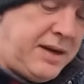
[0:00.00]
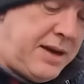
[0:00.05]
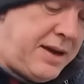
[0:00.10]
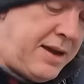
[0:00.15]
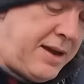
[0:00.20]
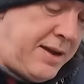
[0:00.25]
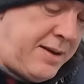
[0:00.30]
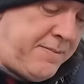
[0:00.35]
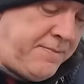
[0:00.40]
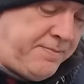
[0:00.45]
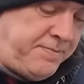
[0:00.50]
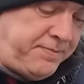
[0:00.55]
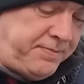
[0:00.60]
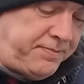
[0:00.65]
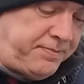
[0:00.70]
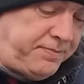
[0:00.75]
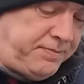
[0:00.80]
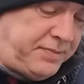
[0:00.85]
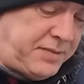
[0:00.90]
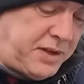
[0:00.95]
Um,
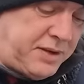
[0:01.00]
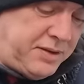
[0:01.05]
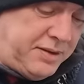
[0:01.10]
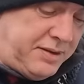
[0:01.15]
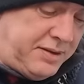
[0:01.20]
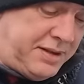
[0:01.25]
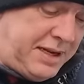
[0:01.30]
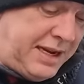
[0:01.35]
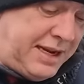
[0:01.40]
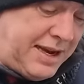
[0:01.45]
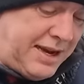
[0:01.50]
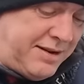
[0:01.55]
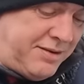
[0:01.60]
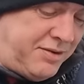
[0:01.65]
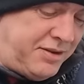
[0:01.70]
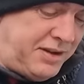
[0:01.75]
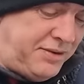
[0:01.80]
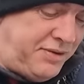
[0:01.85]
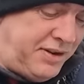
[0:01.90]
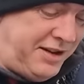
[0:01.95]
I did get a
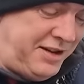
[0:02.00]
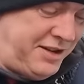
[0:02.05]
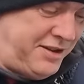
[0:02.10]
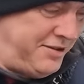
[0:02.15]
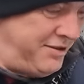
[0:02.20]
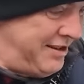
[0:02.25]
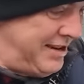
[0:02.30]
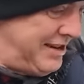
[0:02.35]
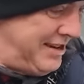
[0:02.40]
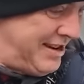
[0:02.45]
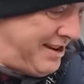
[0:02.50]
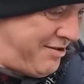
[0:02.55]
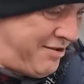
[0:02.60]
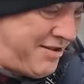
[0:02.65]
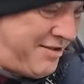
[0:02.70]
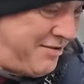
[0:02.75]
nice finish on that though.